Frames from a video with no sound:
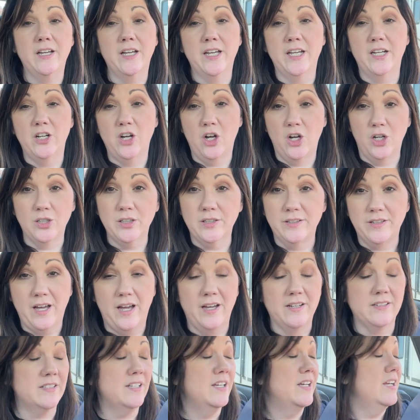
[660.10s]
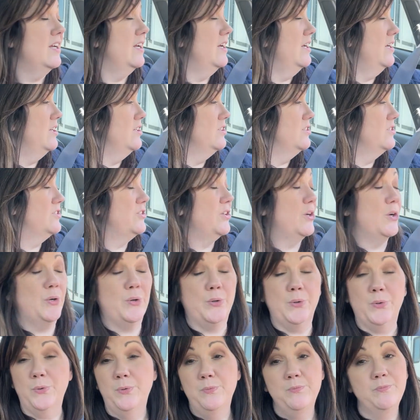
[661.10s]
and all of that.
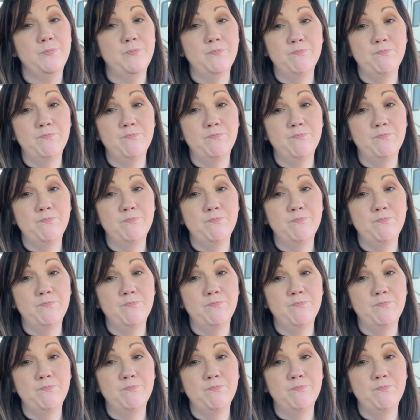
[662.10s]
So